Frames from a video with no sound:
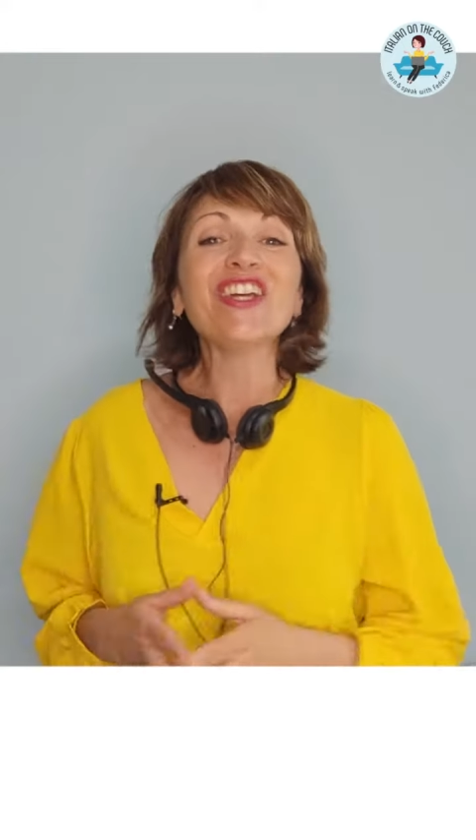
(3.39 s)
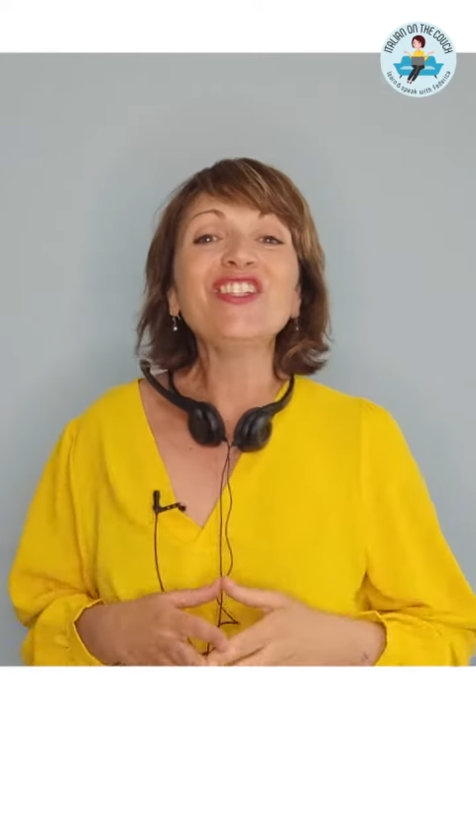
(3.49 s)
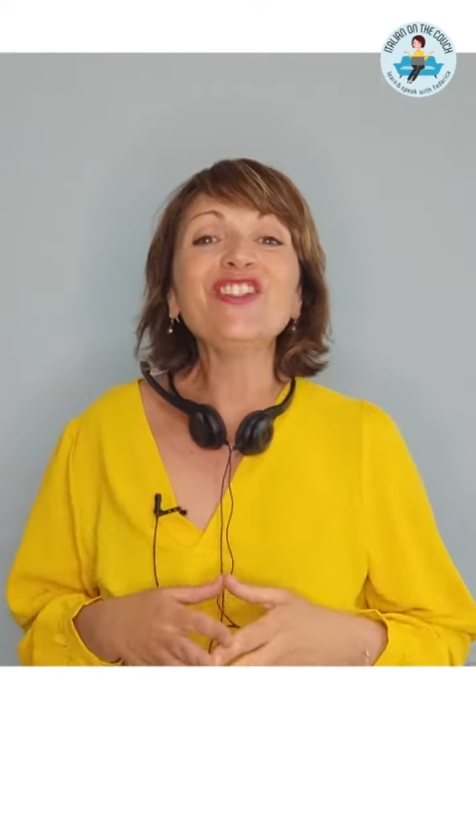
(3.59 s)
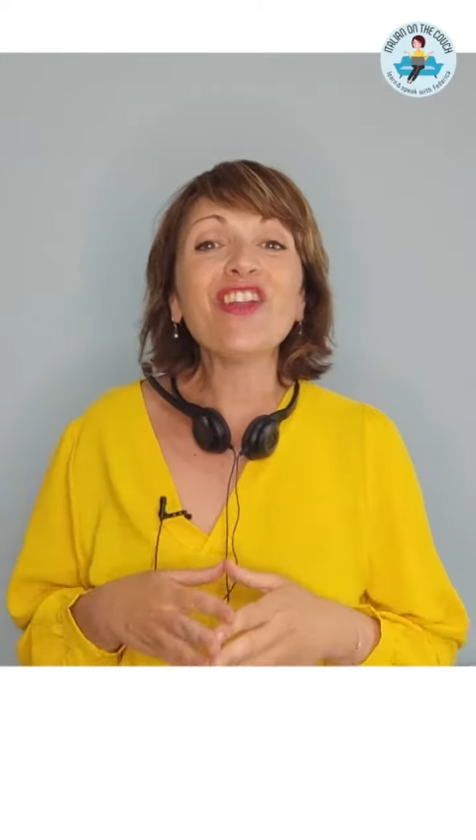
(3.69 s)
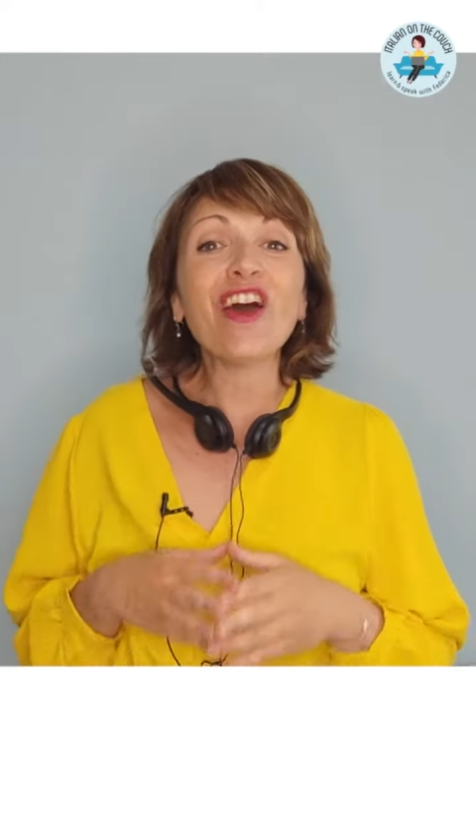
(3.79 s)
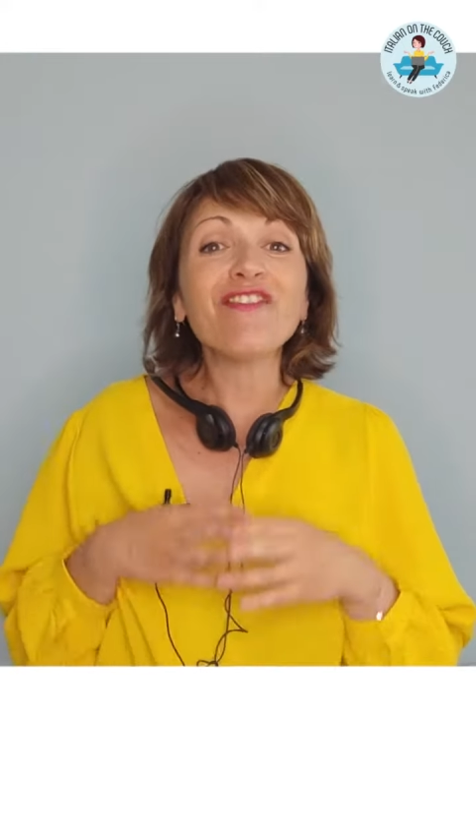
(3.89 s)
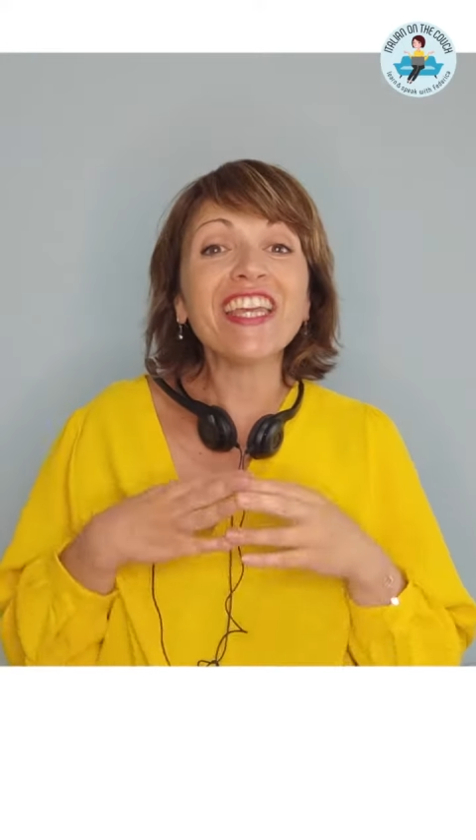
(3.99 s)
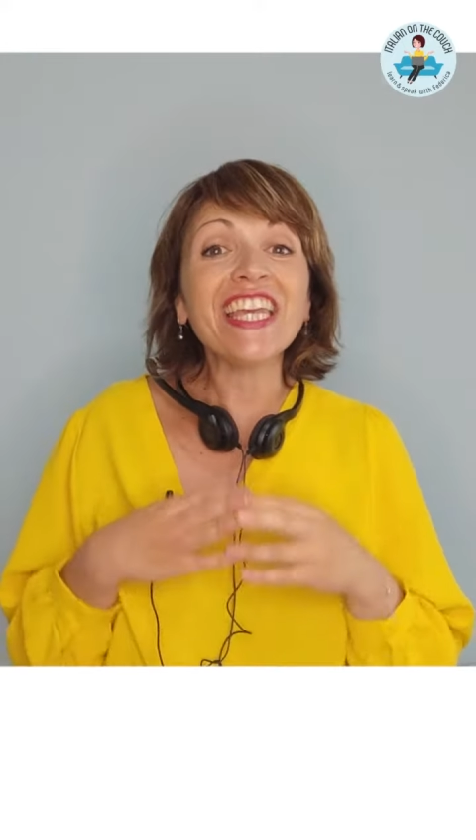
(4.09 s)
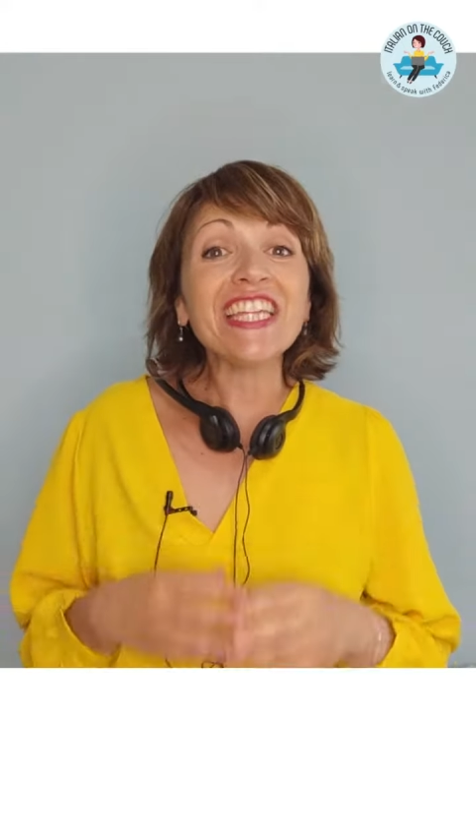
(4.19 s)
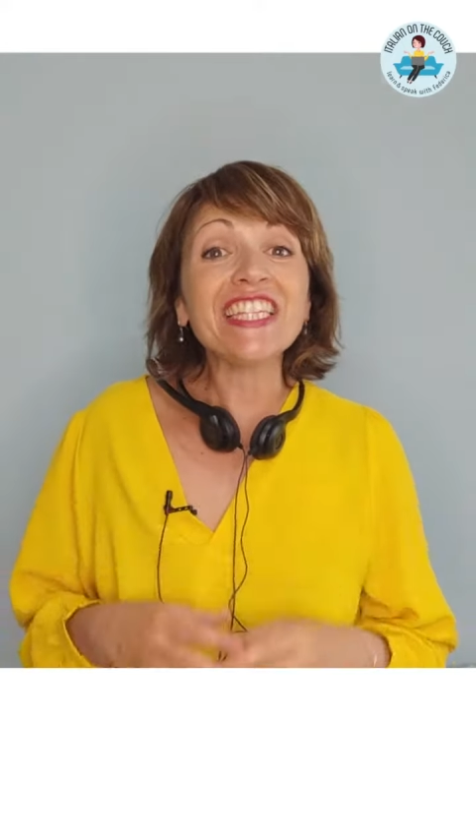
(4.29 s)
Do you love
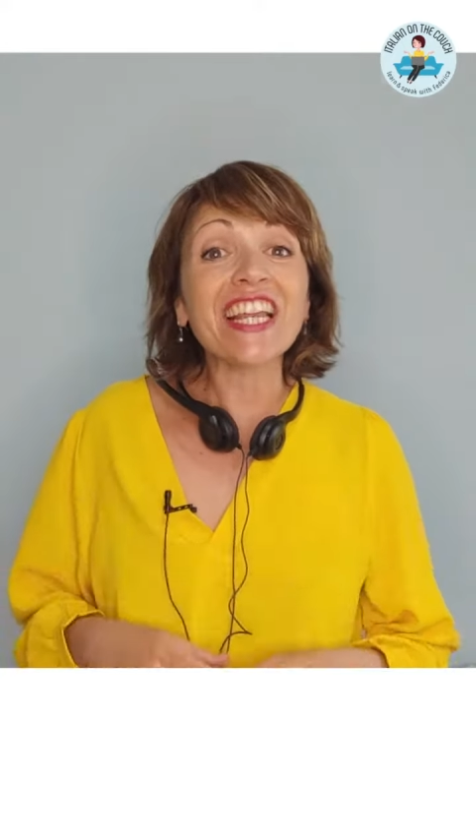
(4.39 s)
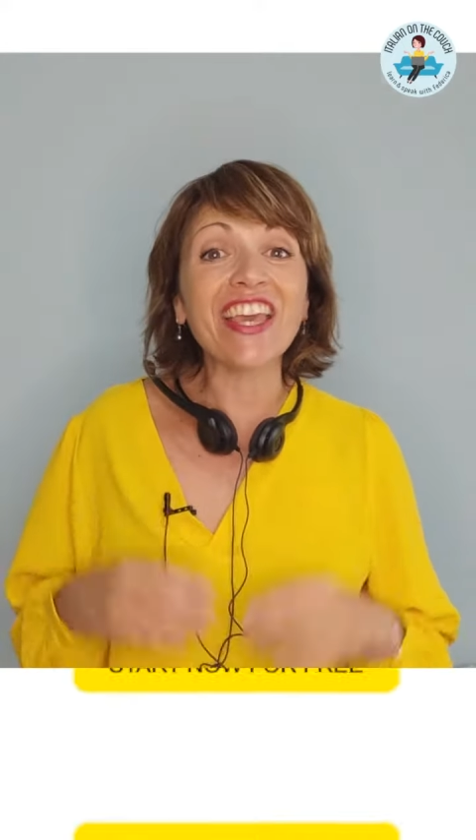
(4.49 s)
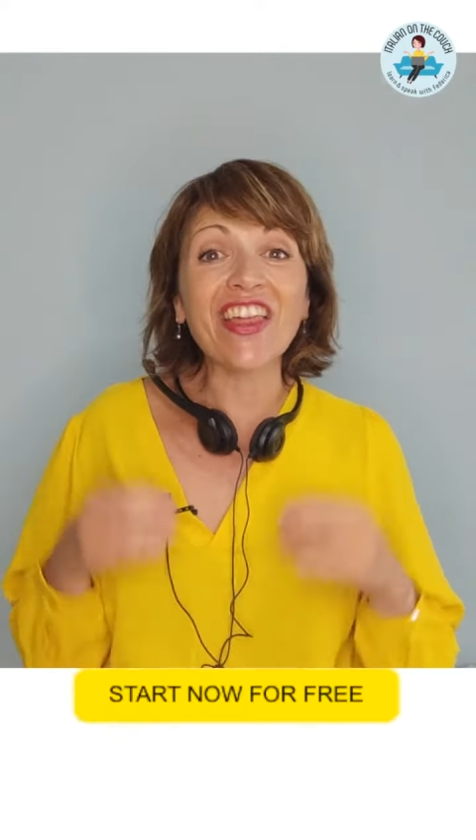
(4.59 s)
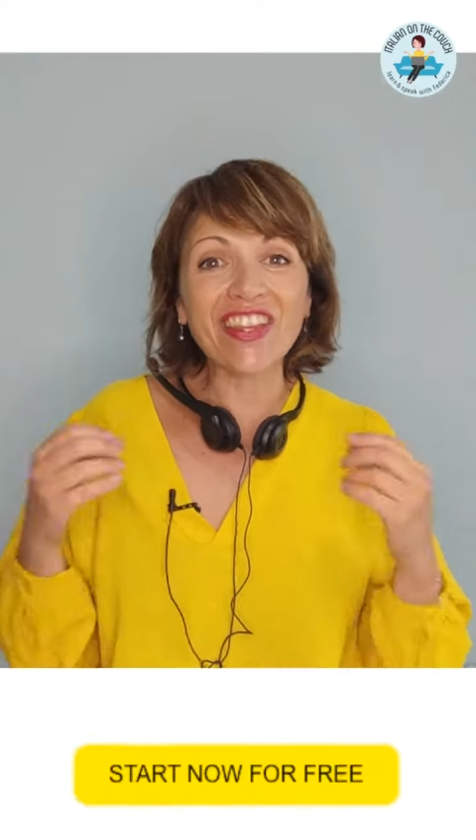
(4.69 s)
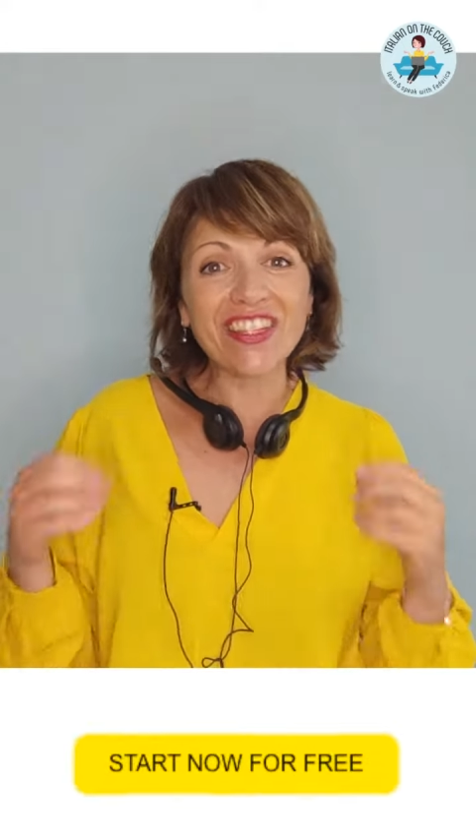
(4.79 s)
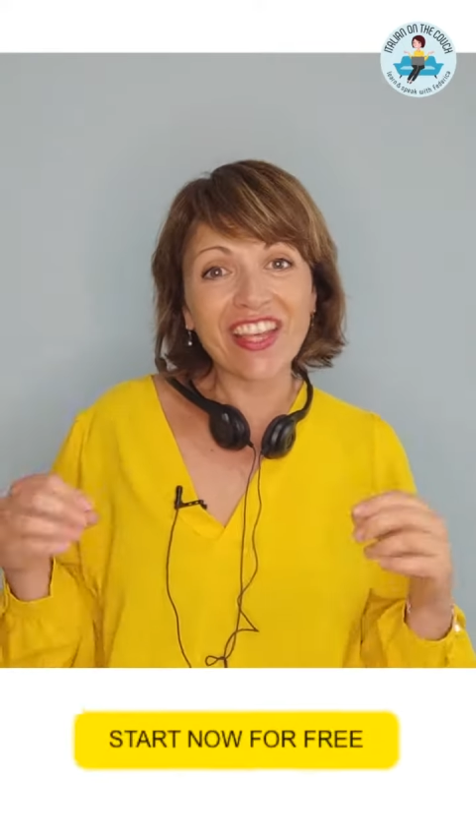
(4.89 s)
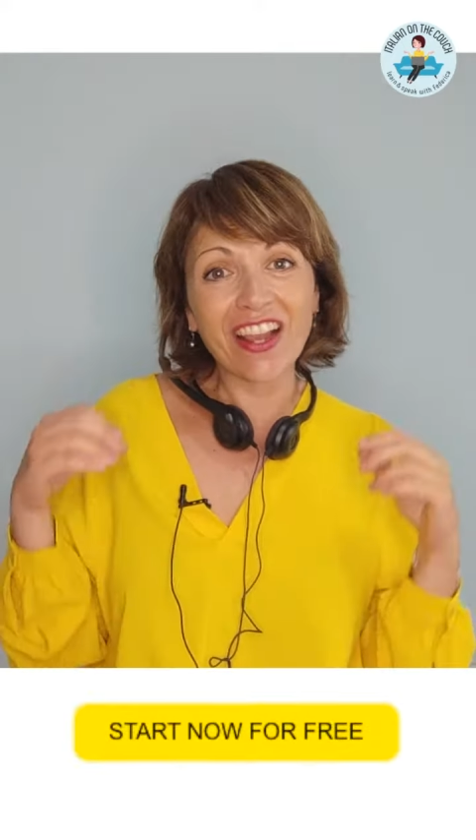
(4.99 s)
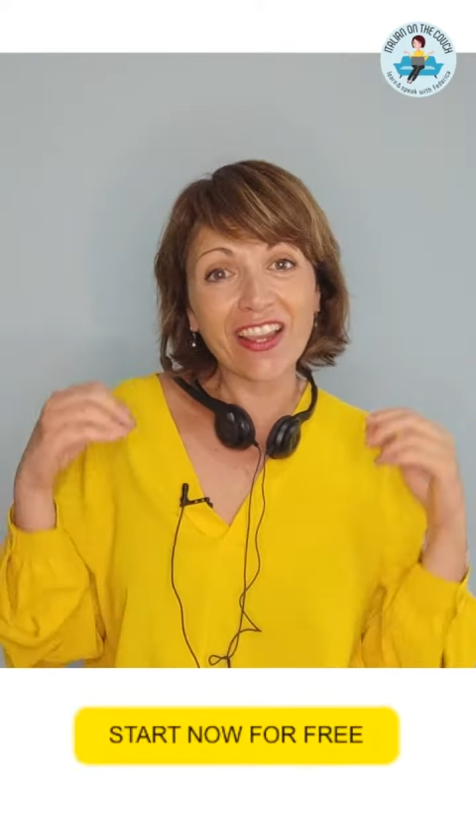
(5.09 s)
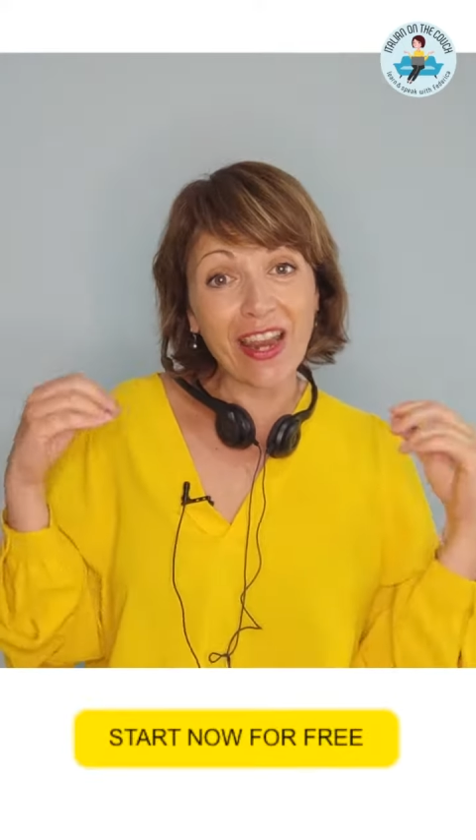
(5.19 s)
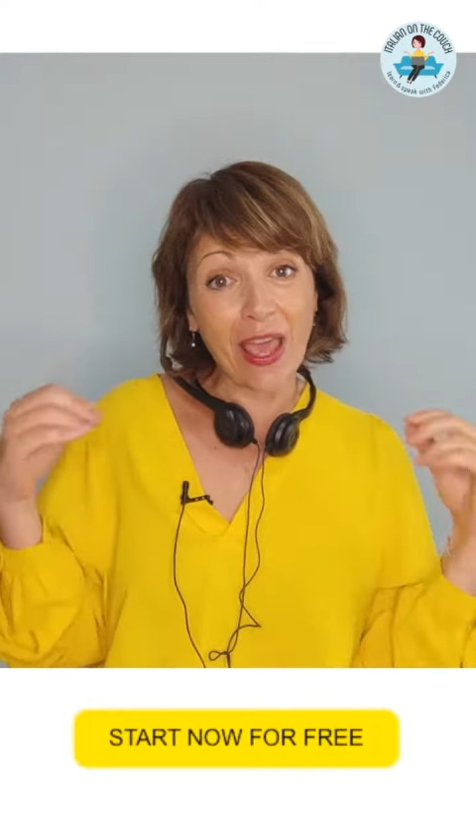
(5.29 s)
Italy and the
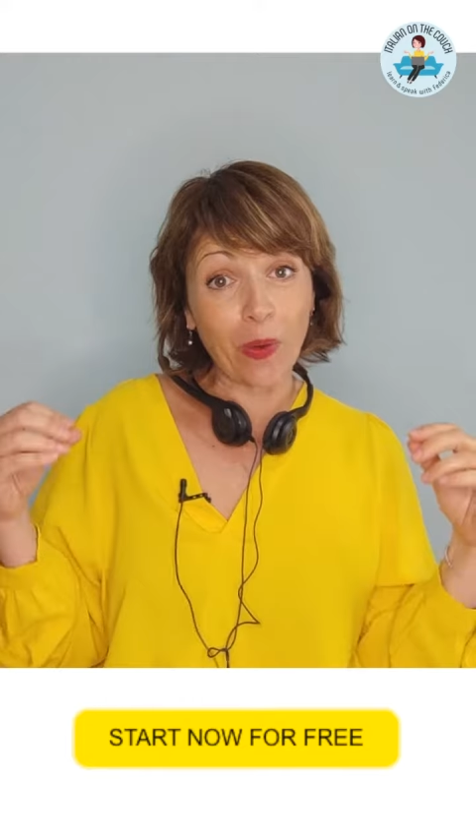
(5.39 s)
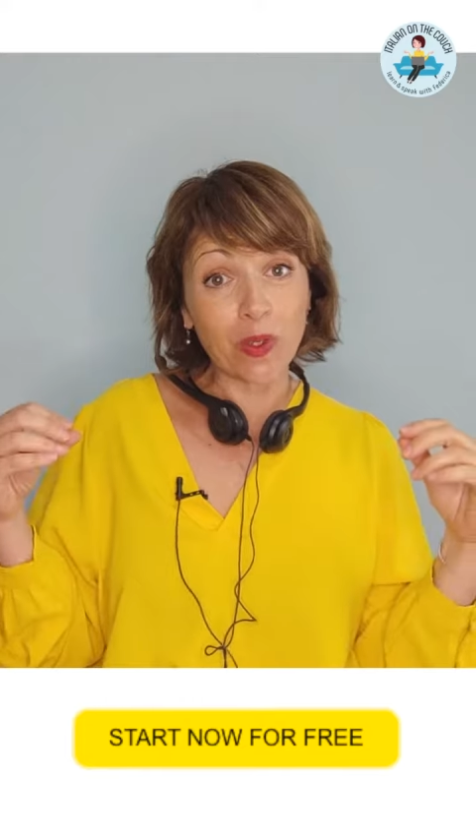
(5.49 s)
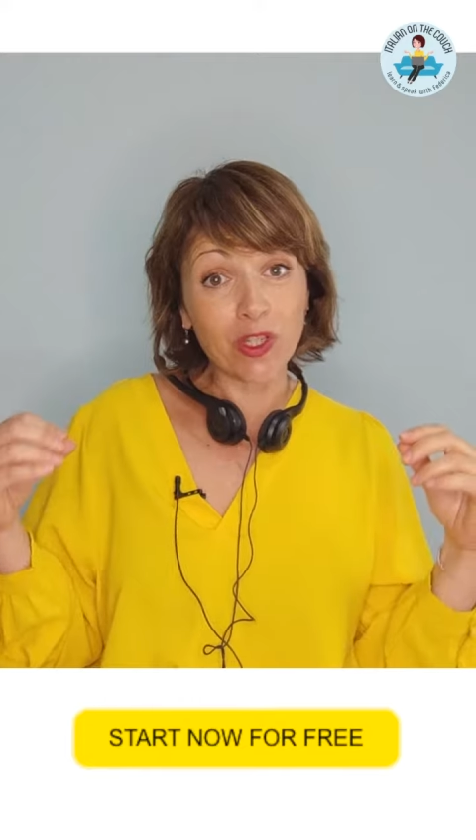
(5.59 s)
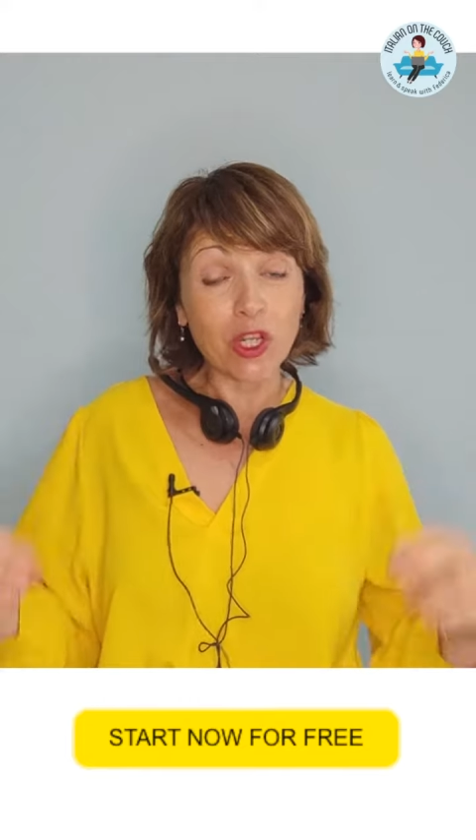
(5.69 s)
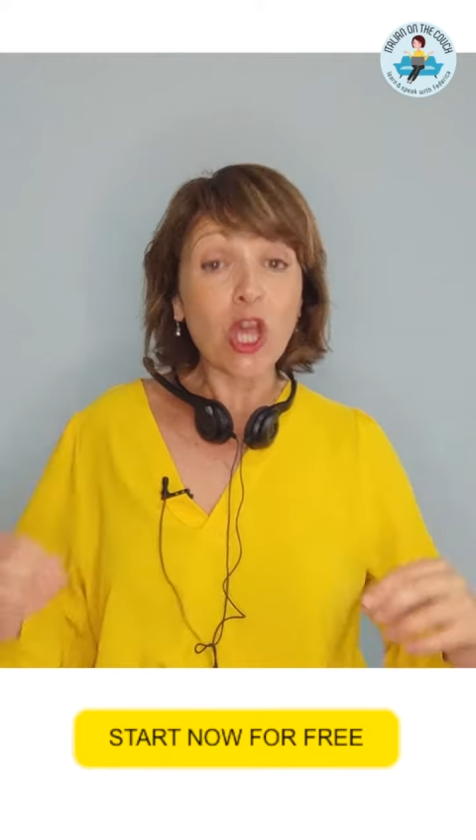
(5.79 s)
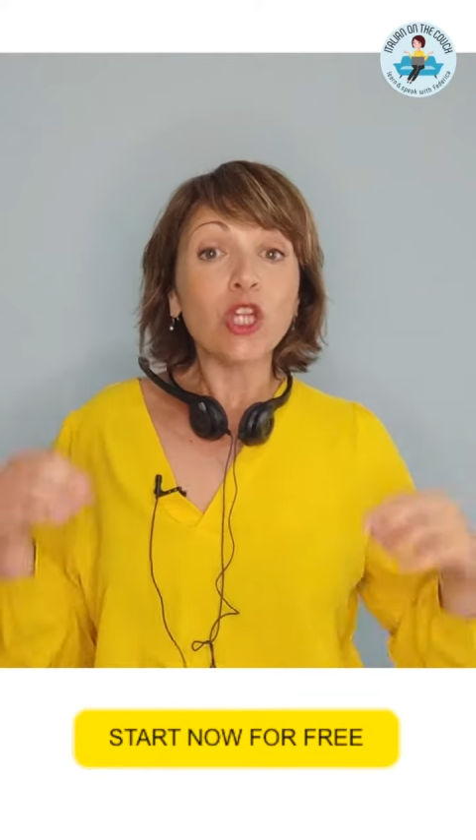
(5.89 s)
Italian language?